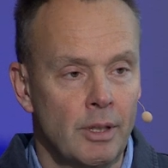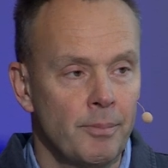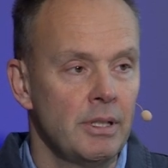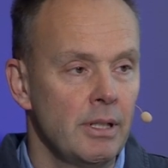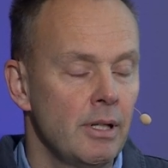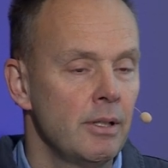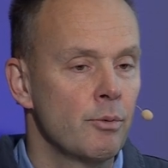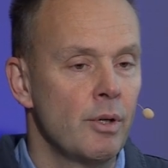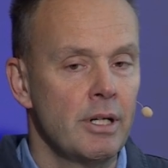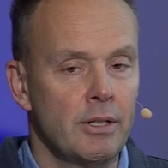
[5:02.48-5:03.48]
company I
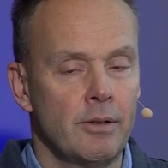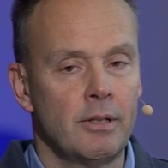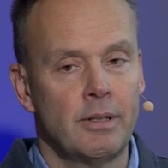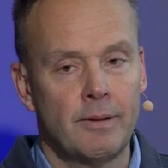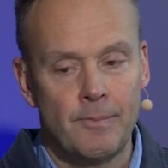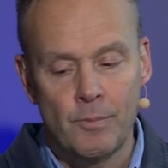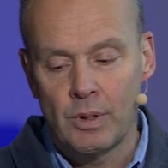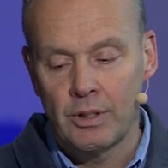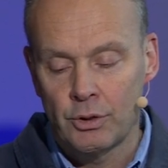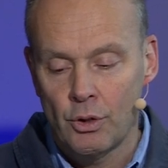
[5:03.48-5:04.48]
acquired
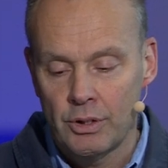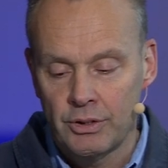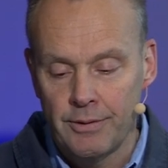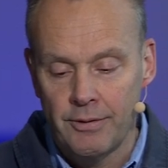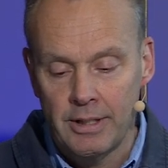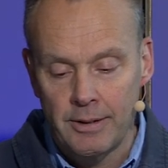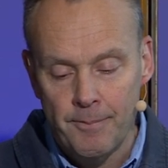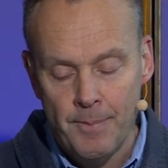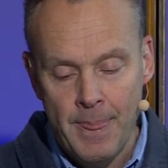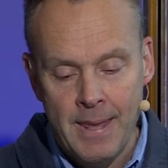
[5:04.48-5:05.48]
when I started Seafire
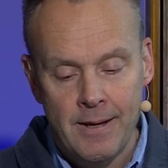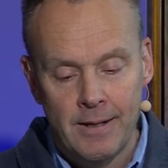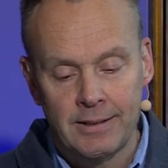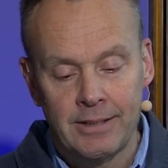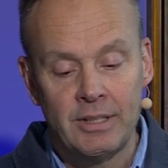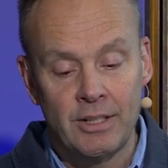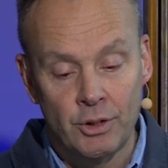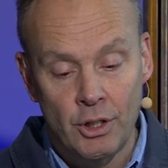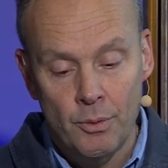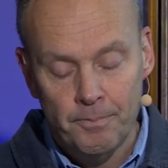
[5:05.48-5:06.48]
7 years
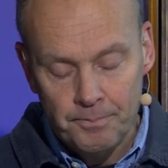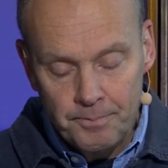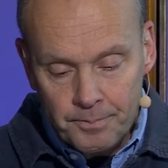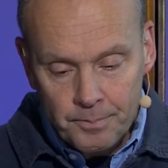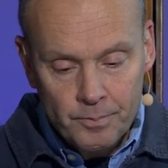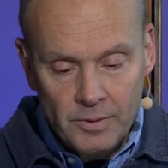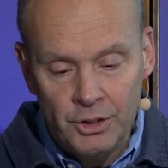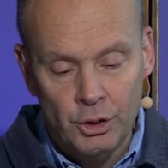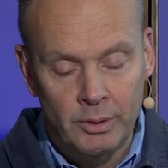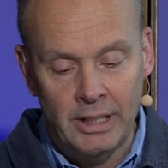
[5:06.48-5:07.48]
ago.
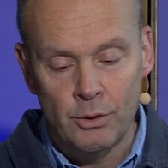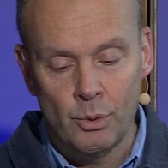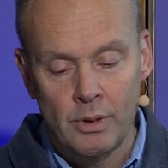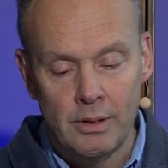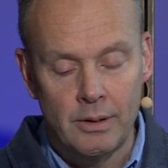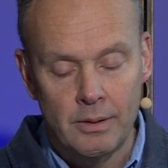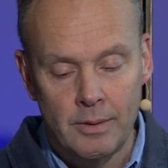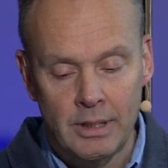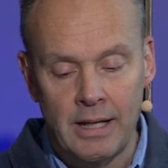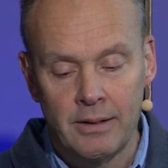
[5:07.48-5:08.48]
Sold that to
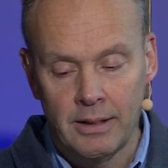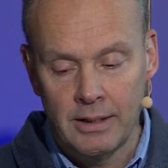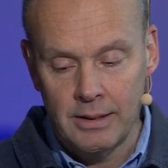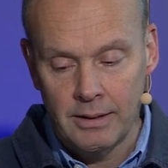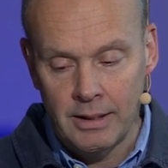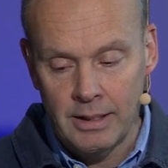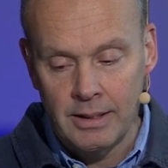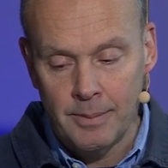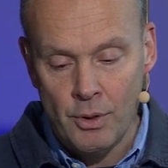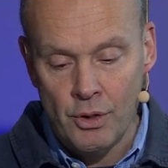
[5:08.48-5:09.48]
a
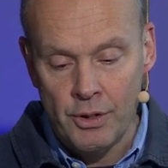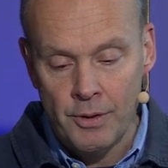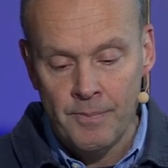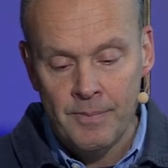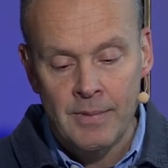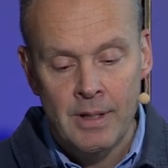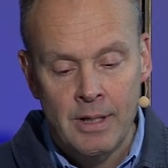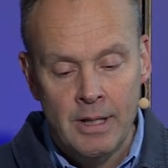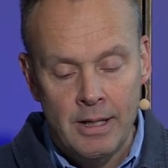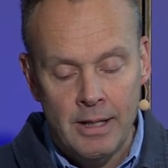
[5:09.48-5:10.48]
Canadian partner.
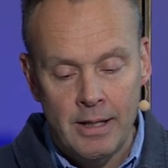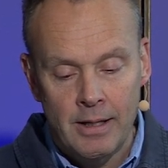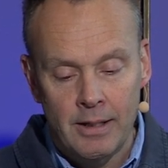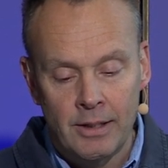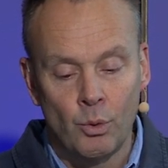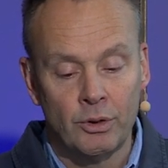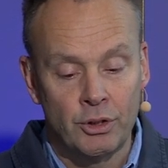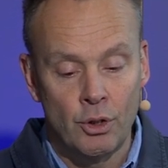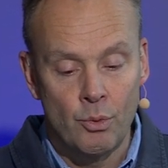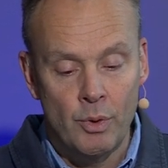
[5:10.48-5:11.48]
And
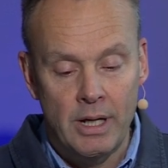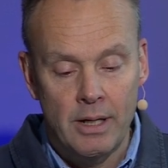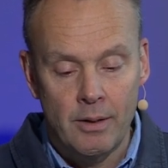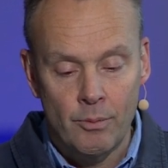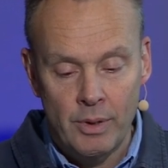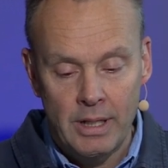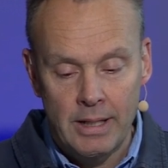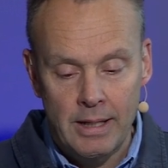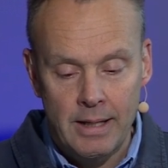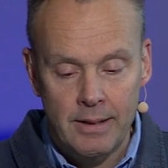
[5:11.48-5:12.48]
also we
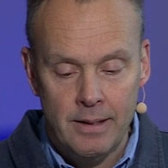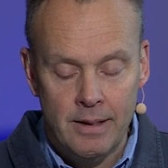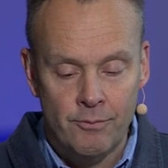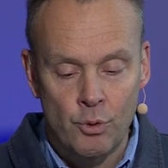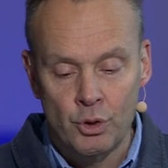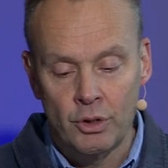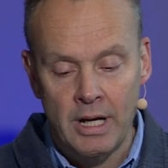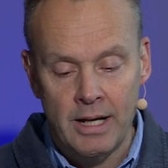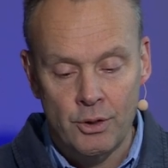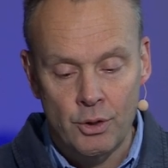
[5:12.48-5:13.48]
unfortunately had